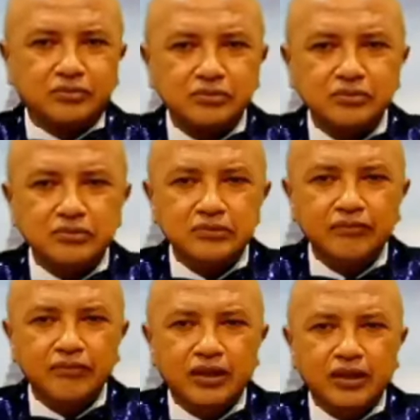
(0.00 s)
that.
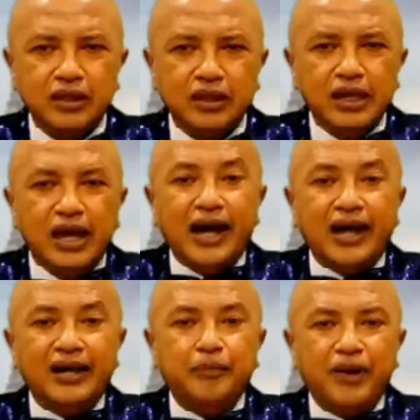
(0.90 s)
And the
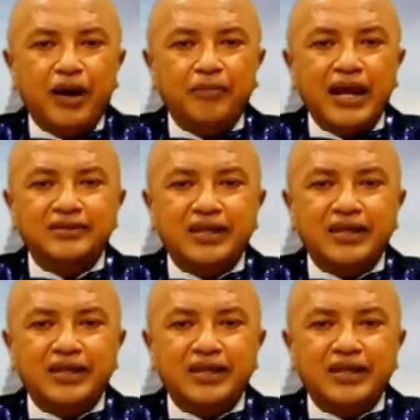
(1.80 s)
prophet,